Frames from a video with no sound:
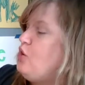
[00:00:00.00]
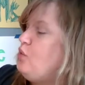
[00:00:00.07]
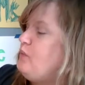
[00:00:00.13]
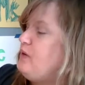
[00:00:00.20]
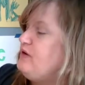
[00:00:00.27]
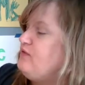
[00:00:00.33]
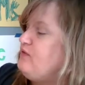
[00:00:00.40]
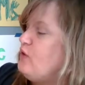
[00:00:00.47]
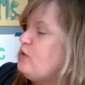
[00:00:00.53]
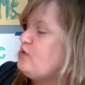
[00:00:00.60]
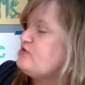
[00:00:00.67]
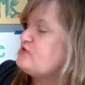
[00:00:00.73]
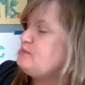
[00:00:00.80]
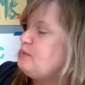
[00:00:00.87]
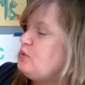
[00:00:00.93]
When
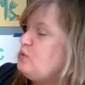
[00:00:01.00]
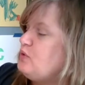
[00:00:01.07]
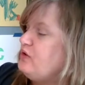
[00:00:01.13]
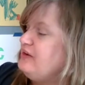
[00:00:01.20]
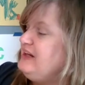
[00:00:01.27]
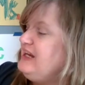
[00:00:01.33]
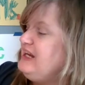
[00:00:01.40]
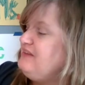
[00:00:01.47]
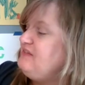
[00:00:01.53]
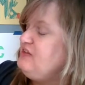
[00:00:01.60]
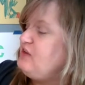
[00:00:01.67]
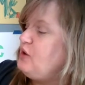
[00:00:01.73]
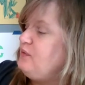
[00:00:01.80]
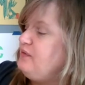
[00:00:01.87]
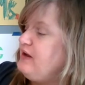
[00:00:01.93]
foals are born, even
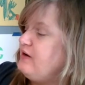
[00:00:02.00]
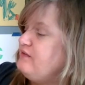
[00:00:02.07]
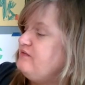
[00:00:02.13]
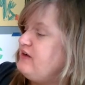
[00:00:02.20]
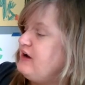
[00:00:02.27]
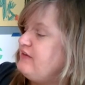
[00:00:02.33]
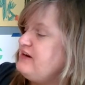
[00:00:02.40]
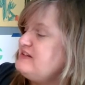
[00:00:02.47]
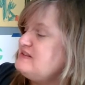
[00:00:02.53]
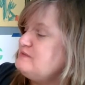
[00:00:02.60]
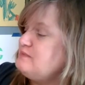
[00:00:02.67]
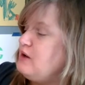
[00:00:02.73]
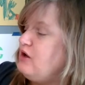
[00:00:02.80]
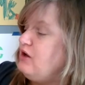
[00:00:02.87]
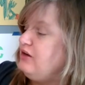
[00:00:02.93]
though they are very
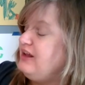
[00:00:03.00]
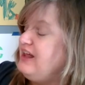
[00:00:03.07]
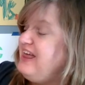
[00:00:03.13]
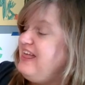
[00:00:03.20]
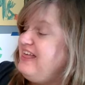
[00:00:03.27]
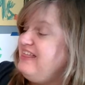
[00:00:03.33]
small,